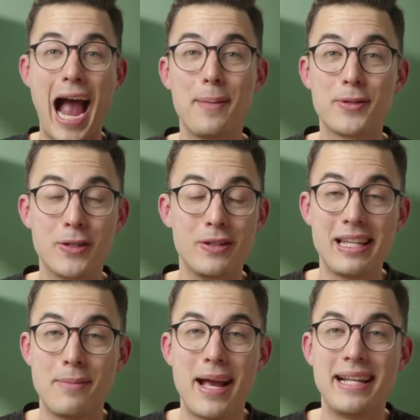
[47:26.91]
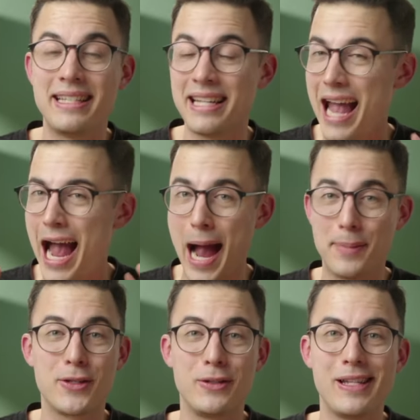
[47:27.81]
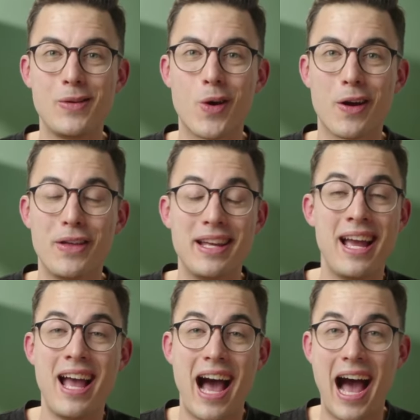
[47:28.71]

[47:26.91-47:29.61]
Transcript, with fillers: absolutely amazing, absolutely worth it.